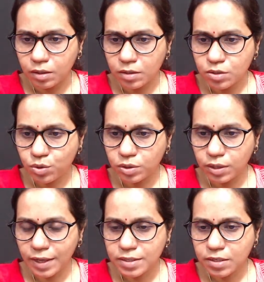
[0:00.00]
So the
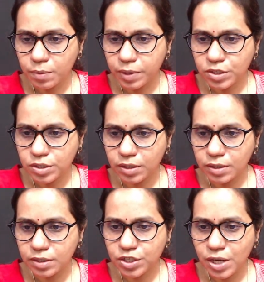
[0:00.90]
next question in
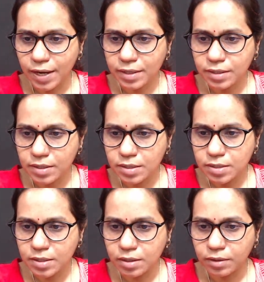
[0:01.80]
the chat is
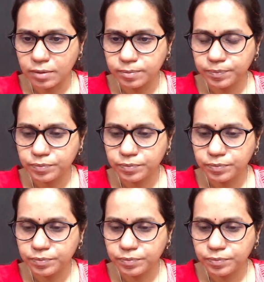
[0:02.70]
how